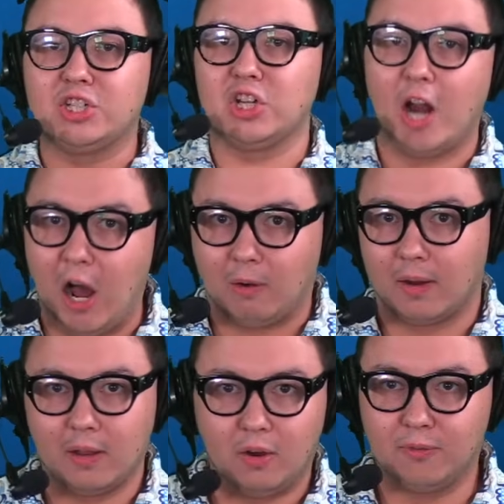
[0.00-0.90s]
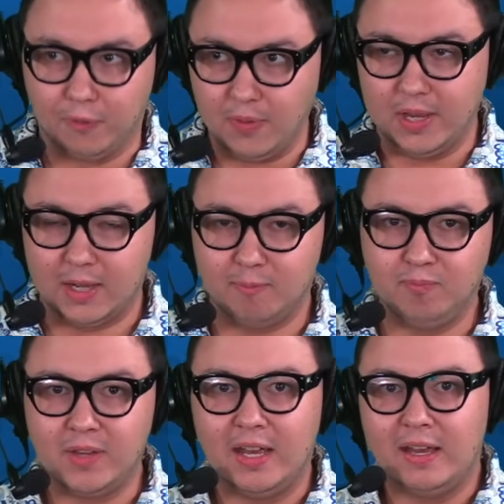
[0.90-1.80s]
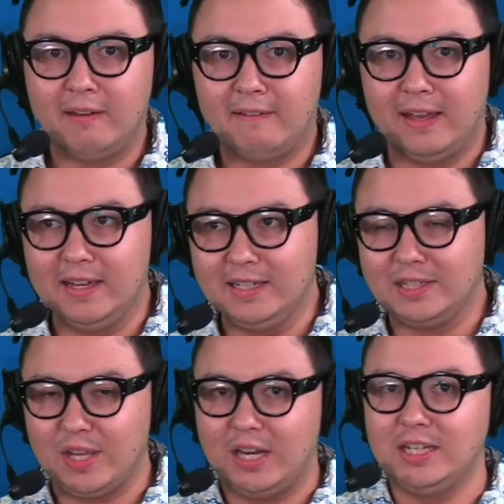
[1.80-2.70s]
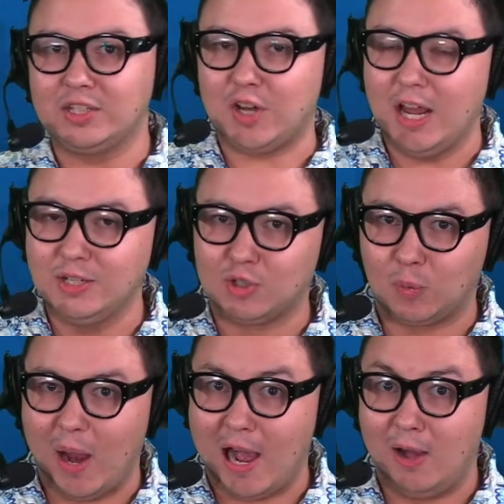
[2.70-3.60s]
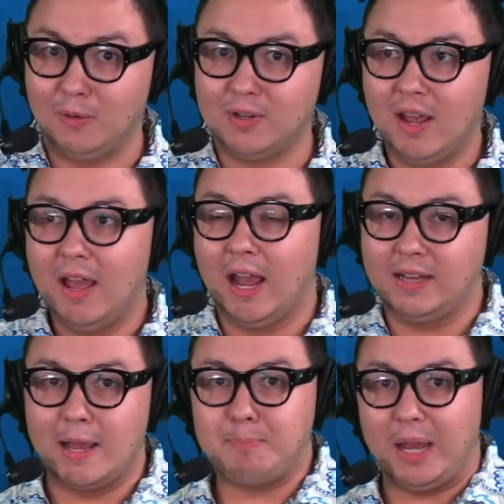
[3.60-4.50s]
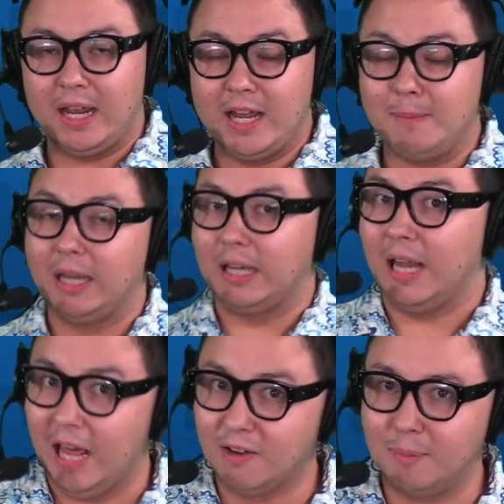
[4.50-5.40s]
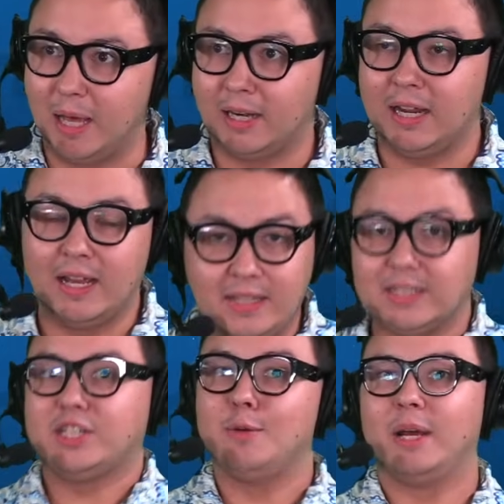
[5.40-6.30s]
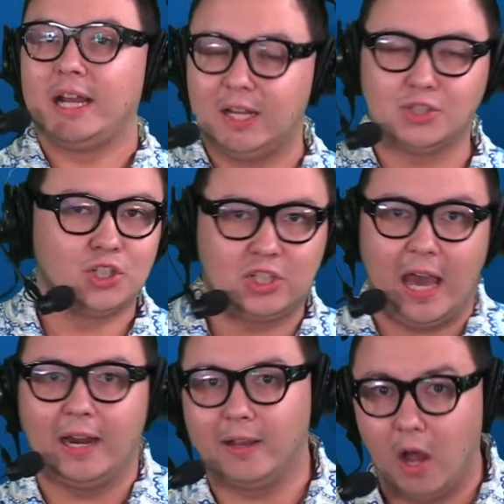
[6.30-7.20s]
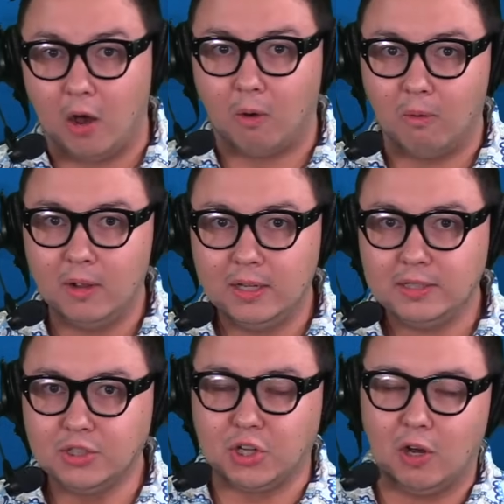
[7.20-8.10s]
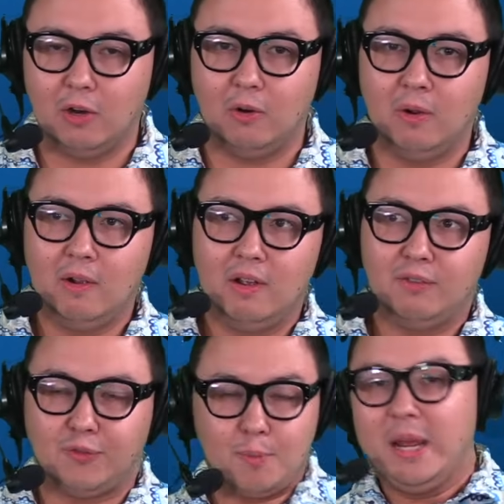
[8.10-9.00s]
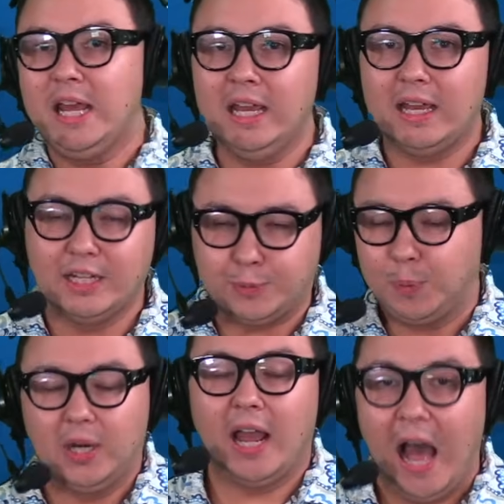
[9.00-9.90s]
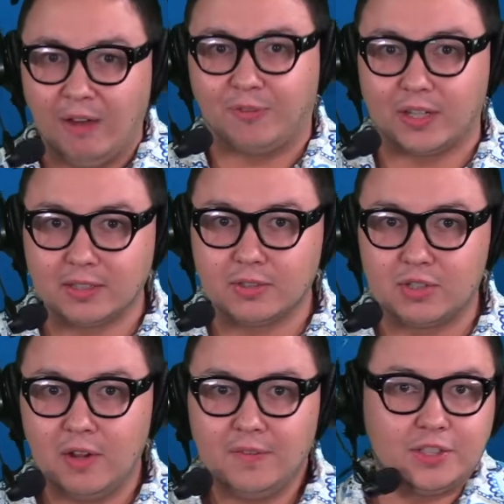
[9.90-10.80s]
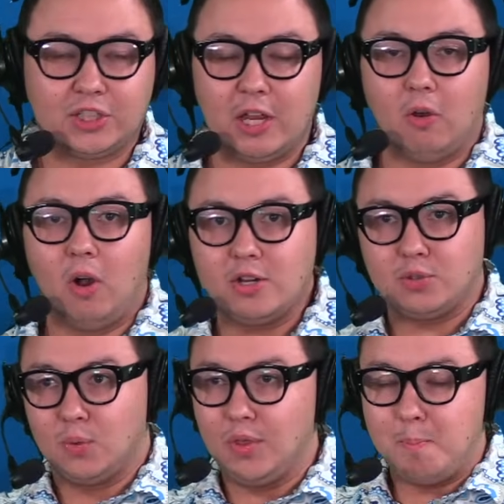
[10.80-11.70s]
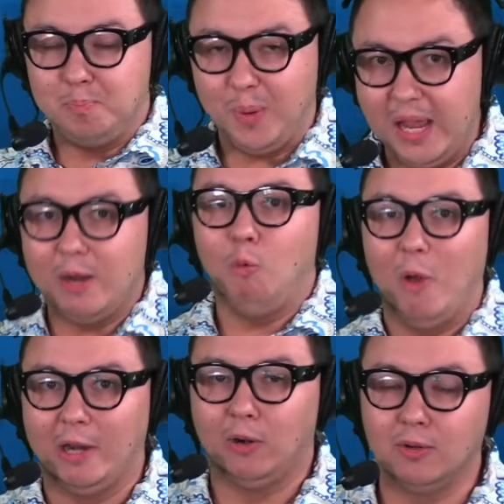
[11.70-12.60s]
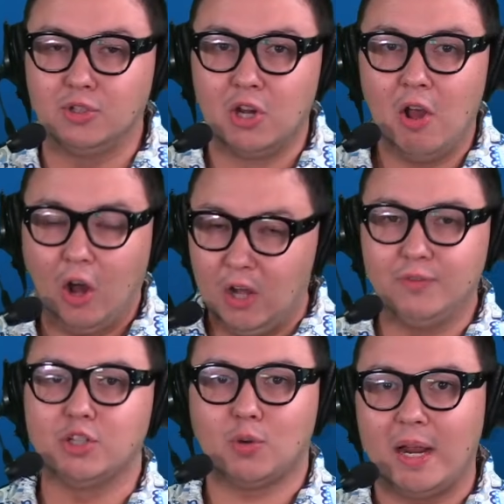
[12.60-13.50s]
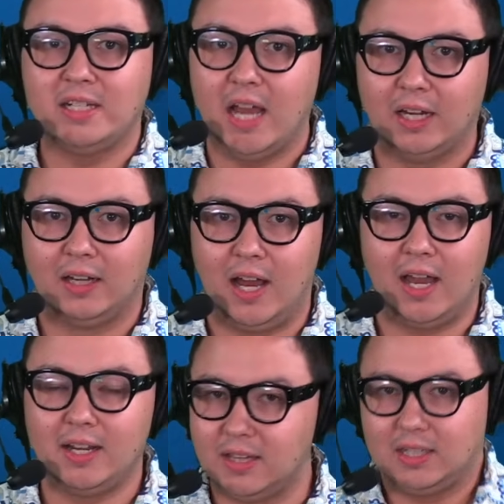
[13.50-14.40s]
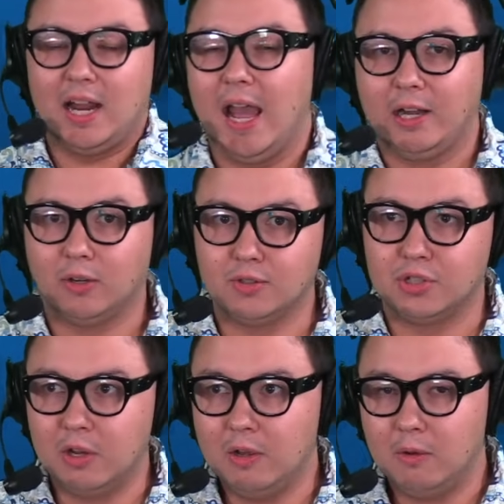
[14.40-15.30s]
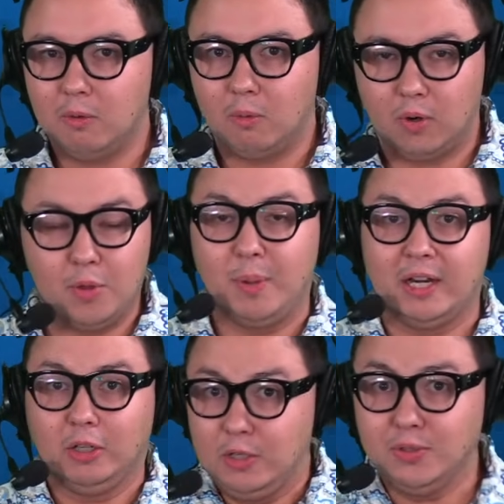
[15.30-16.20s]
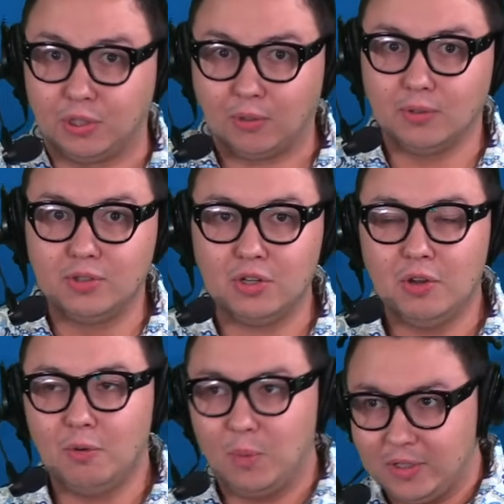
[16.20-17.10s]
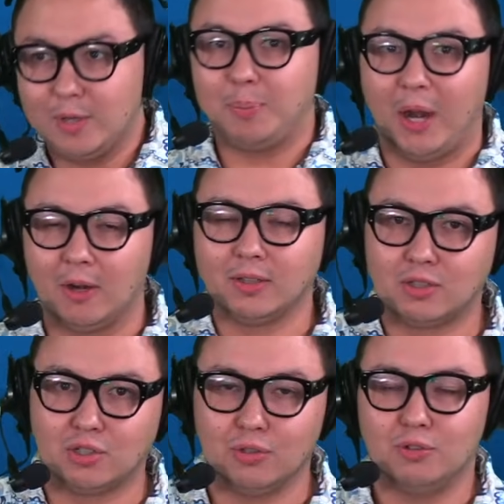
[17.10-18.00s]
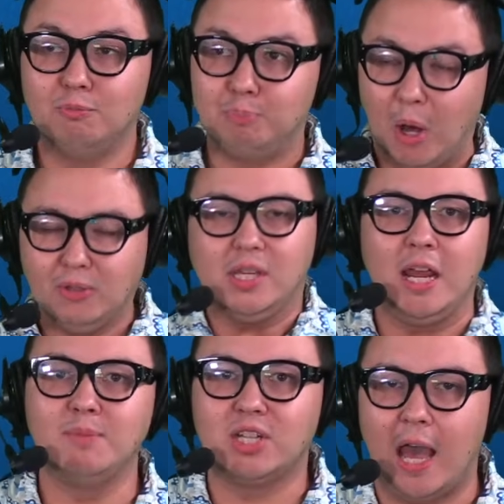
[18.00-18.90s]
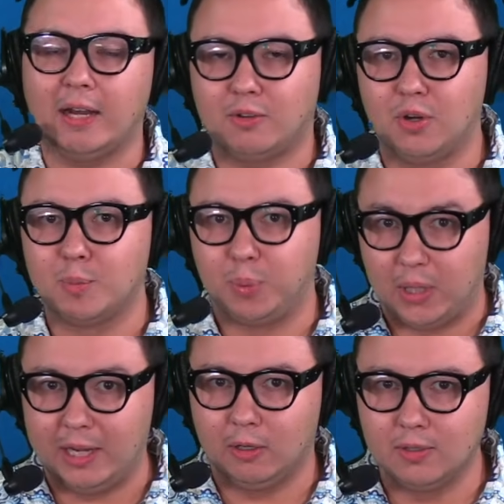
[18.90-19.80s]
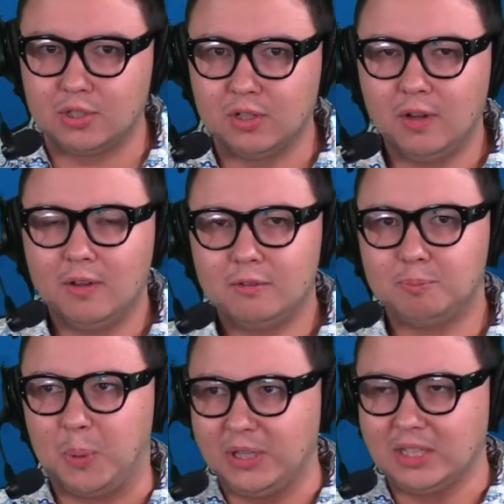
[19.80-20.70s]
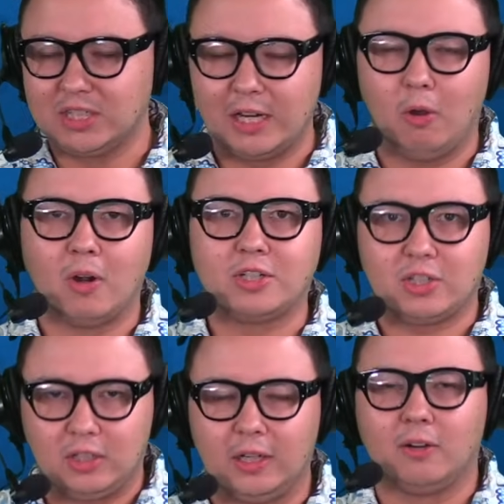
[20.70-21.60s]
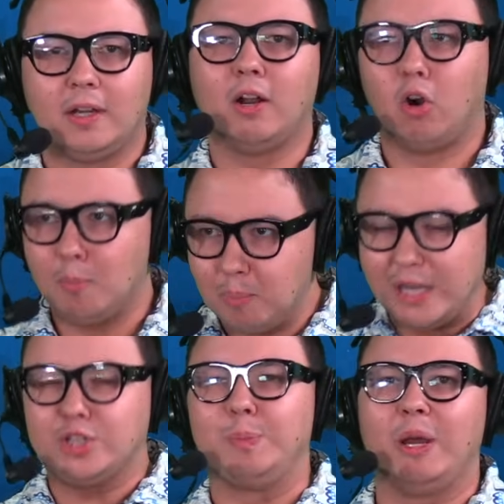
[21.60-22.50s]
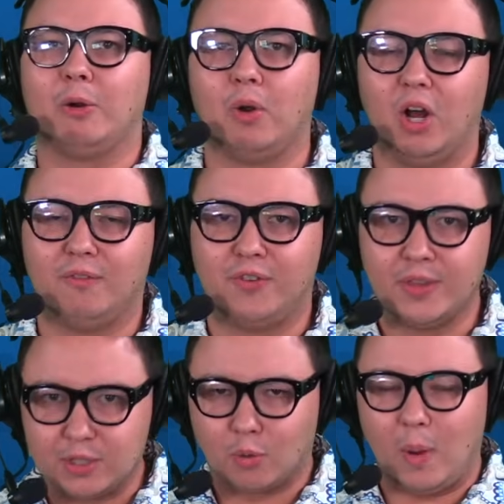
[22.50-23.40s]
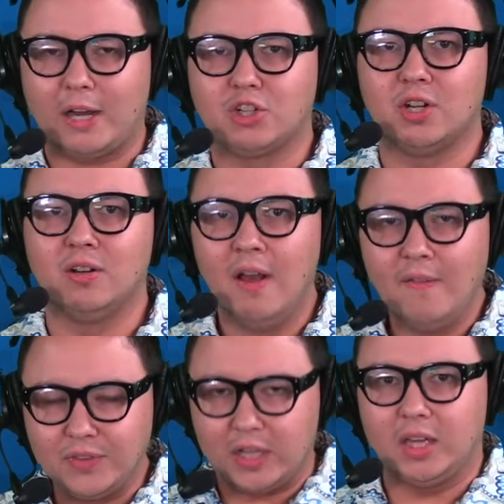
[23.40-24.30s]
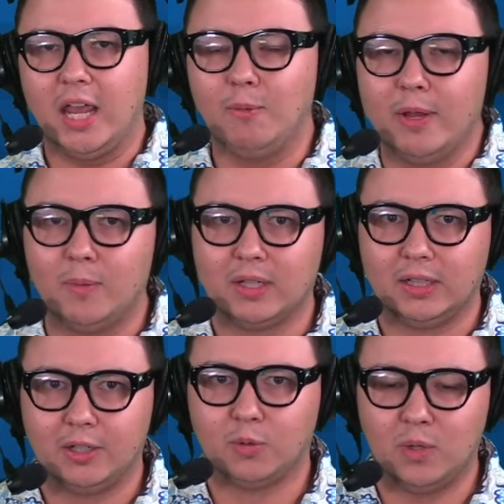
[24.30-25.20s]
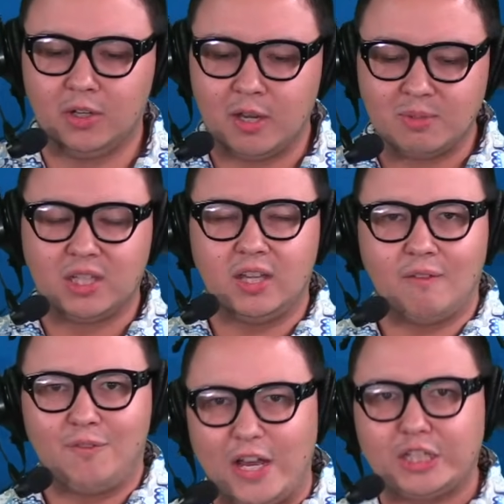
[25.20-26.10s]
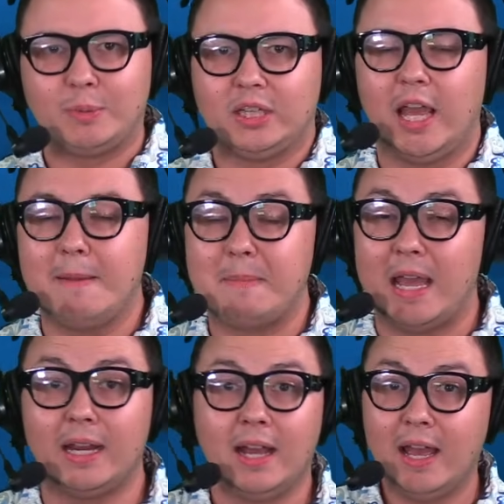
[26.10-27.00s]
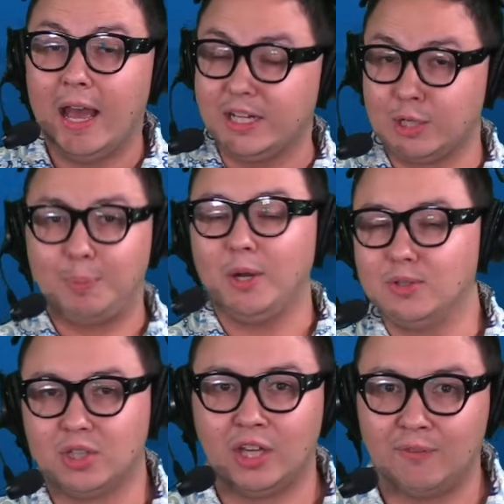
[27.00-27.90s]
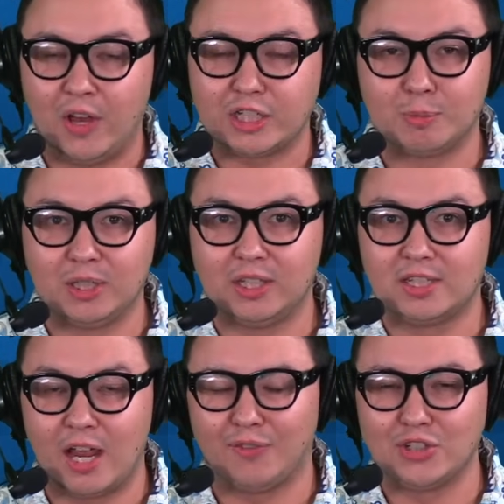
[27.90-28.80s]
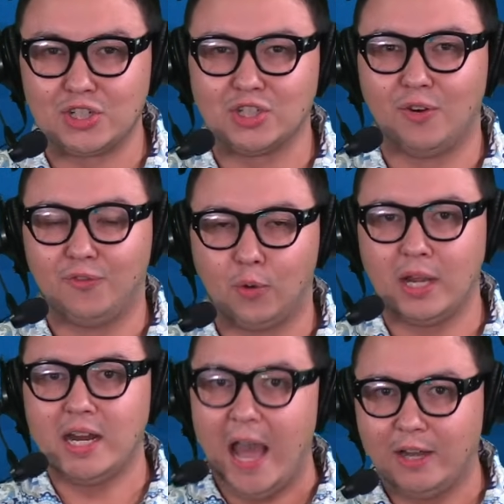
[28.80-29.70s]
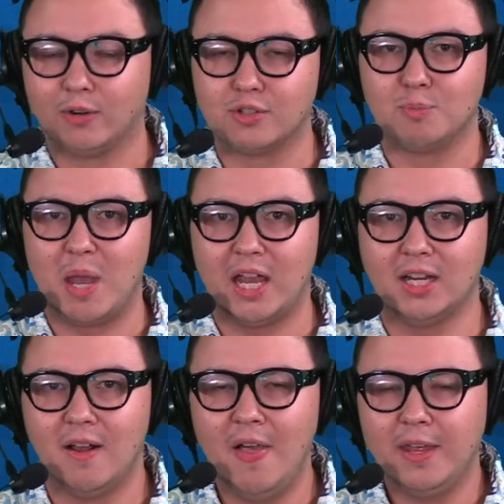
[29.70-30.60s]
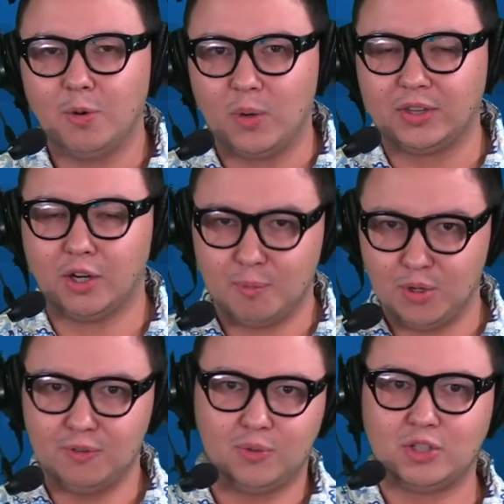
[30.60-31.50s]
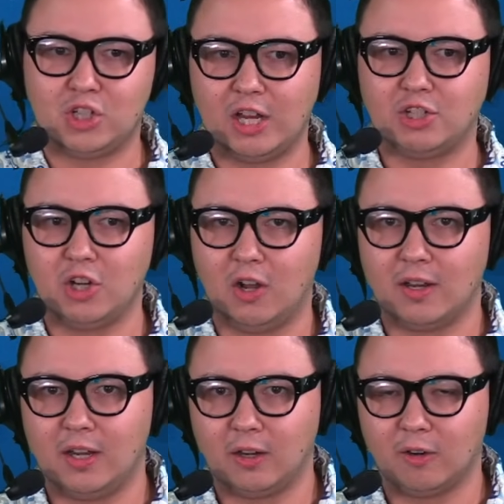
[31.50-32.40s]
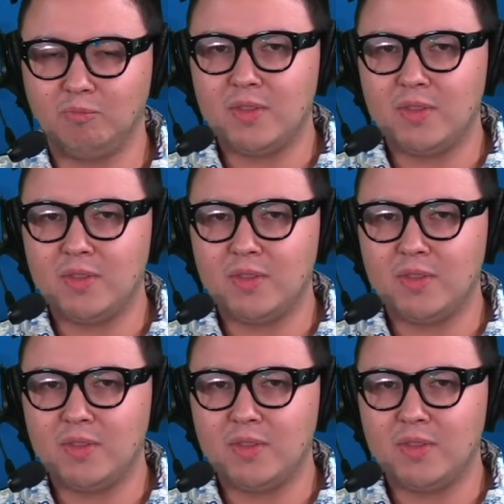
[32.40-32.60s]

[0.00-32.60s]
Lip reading: scenario for them is that he stays around and they pay him a lot of money and then somebody else has got to go. So for me, it's pretty obvious. The Seahawks were the big winners of the trade deadline, and the Niners were the big losers when comparing the two. Both teams got good players, but the Seahawks clearly are much better off in the direction that they went with Leonard Williams and the investment they made as opposed to the investment the San Francisco 49ers made with their move with Chase Young here.